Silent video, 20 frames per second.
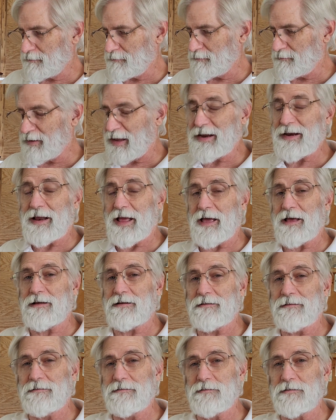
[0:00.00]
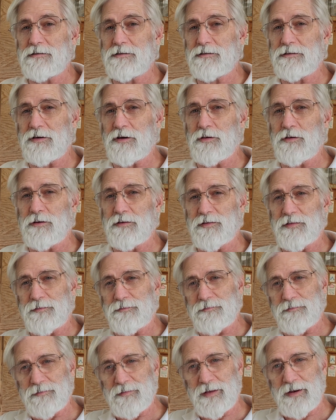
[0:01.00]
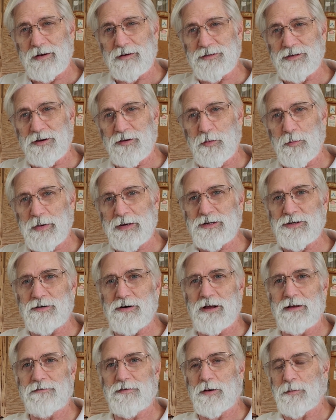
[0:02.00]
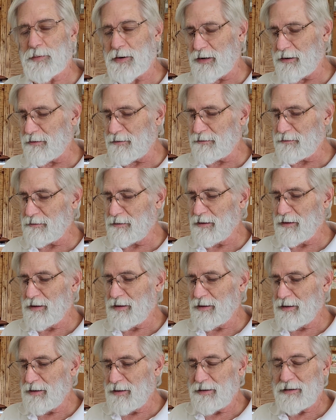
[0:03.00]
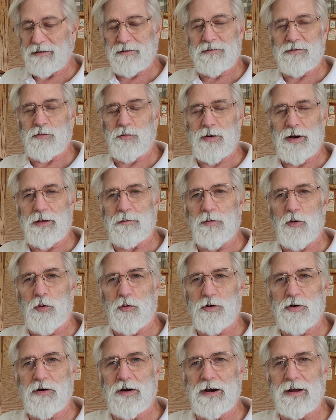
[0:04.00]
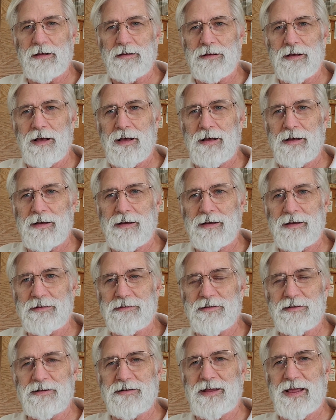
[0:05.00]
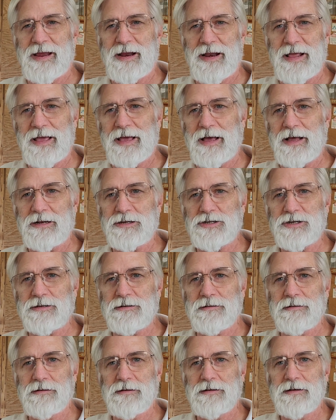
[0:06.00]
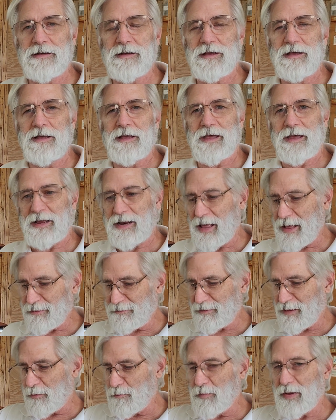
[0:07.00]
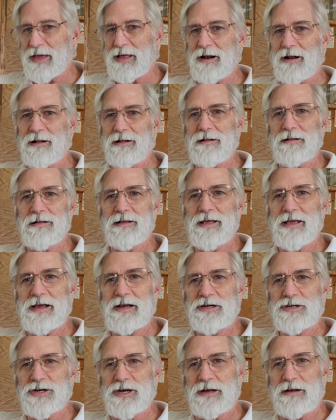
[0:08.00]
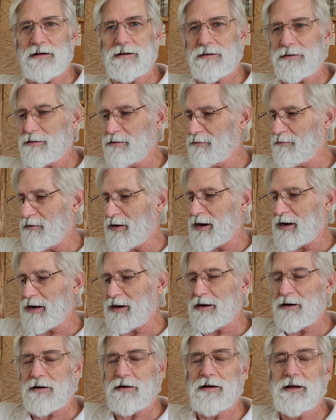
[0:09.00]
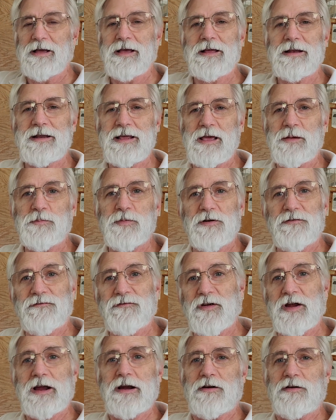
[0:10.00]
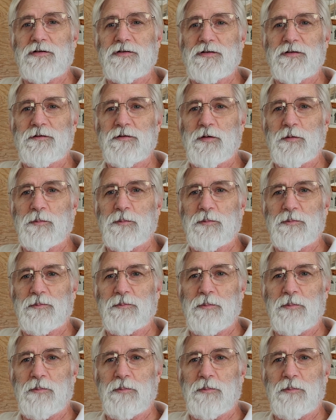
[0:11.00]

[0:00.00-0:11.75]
day damp tool that I'll show you a picture of up here is the one I'm ordering. It's a 10-inch. It has a metal heat shield right here to keep your fingers from